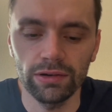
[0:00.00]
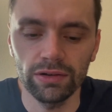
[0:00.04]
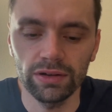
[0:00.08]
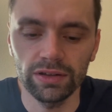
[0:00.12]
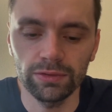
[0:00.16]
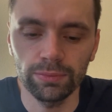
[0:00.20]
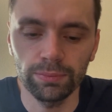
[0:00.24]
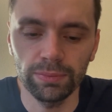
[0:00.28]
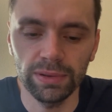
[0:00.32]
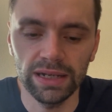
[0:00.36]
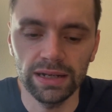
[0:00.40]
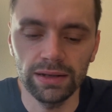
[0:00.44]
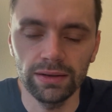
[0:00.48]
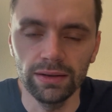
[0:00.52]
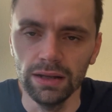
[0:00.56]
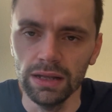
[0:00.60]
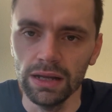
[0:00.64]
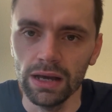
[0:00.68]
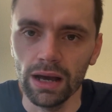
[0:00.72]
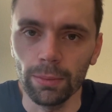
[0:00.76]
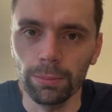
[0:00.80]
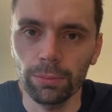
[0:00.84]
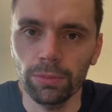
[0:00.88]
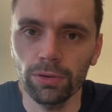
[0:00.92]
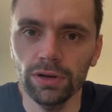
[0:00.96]
It has been
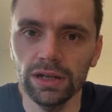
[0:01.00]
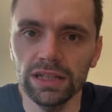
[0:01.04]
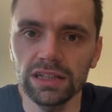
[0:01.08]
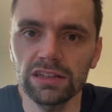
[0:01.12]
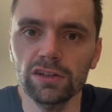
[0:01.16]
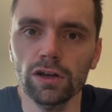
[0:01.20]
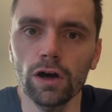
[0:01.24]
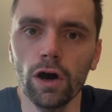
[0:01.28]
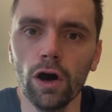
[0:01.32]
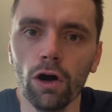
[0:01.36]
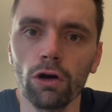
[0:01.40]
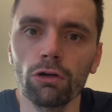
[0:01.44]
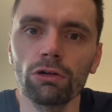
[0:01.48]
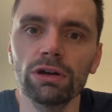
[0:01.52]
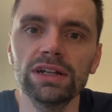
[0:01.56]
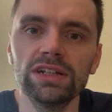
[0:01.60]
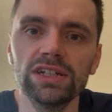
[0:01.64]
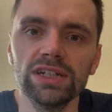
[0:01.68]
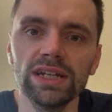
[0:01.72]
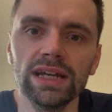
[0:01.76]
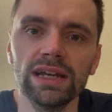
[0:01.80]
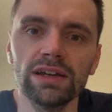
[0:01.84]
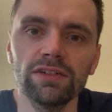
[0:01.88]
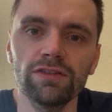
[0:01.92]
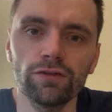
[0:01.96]
a pretty torrid
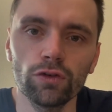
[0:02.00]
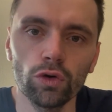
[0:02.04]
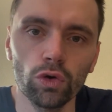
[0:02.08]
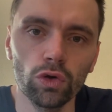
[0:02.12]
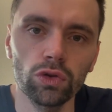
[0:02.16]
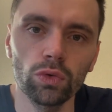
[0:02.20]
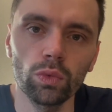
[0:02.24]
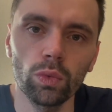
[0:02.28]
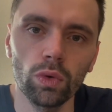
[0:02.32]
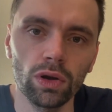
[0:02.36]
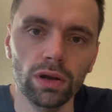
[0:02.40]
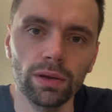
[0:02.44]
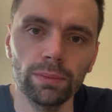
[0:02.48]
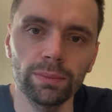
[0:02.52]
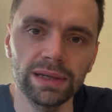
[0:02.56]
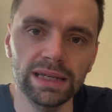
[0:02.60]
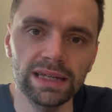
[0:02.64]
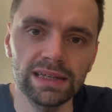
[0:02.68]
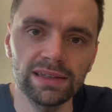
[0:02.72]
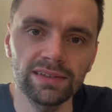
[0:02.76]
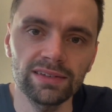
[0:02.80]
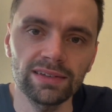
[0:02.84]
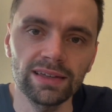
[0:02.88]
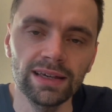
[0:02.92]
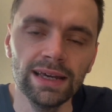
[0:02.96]
year for the
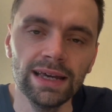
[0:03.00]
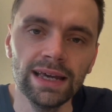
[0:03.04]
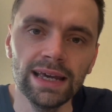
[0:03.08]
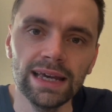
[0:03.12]
Wallabies